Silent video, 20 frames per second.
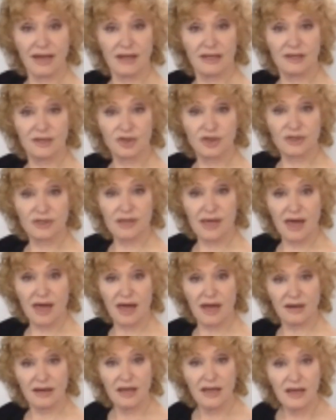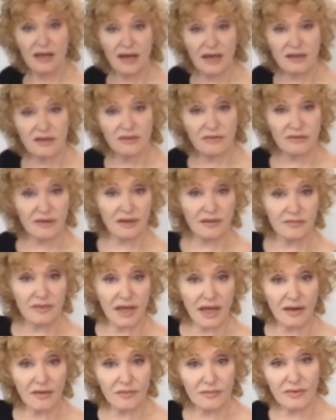It's just that. And you think,
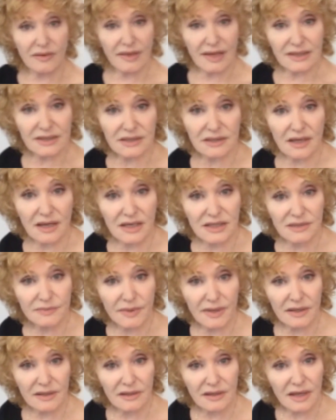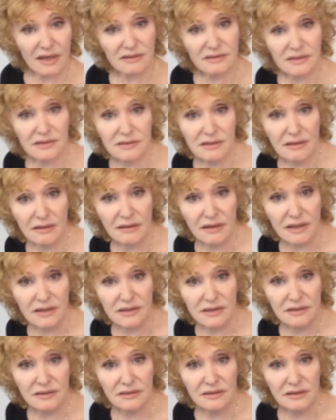yeah, well, that's nice, but how's the side?
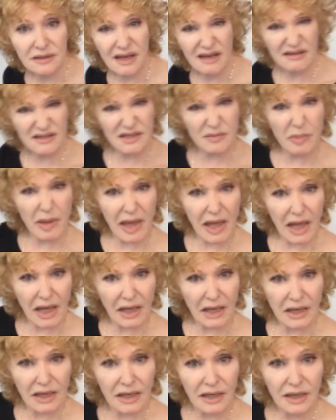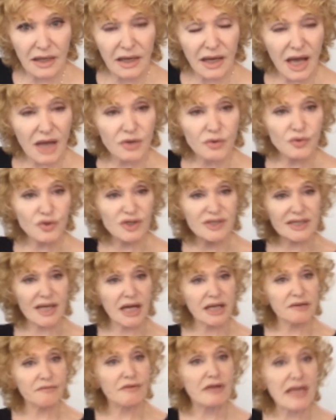How's the back? And you just
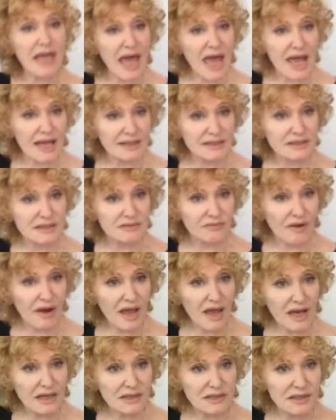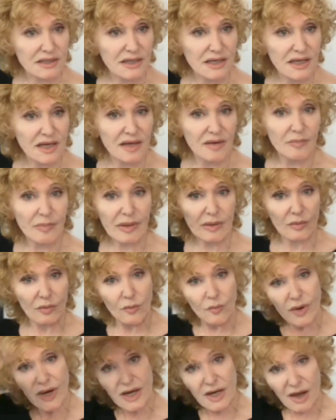kind of guess, right? But
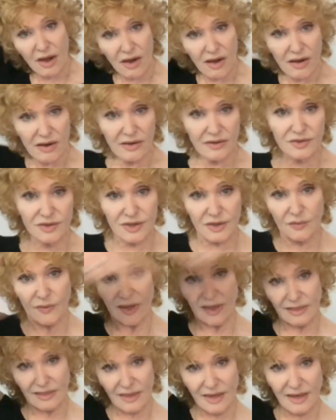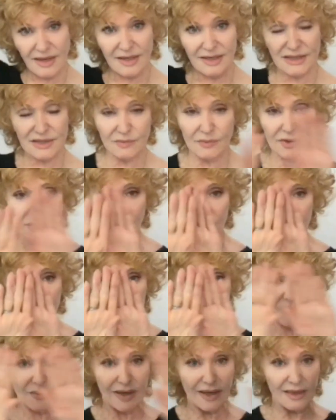we are doing this, we're not
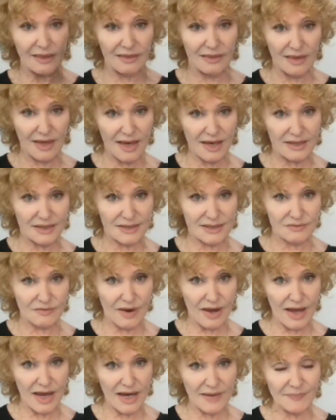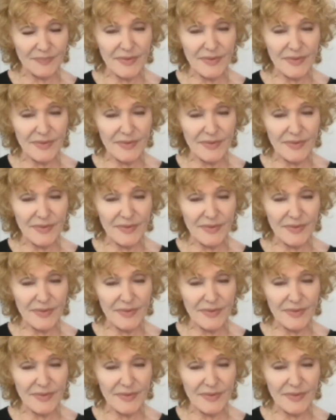doing this, right?